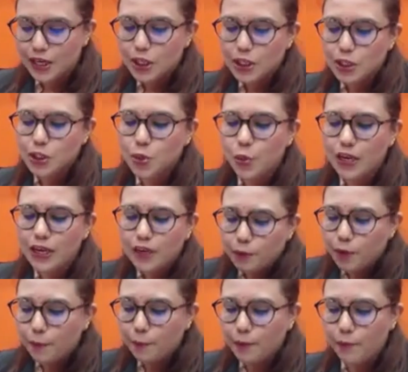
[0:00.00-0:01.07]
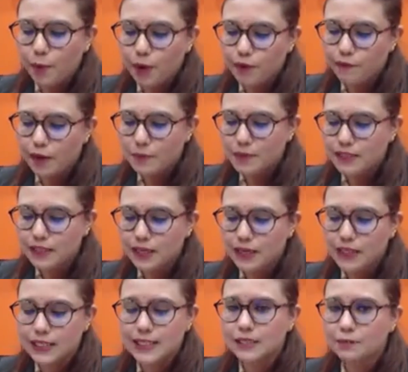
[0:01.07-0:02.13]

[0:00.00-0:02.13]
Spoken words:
So inappropriate polypharmacy is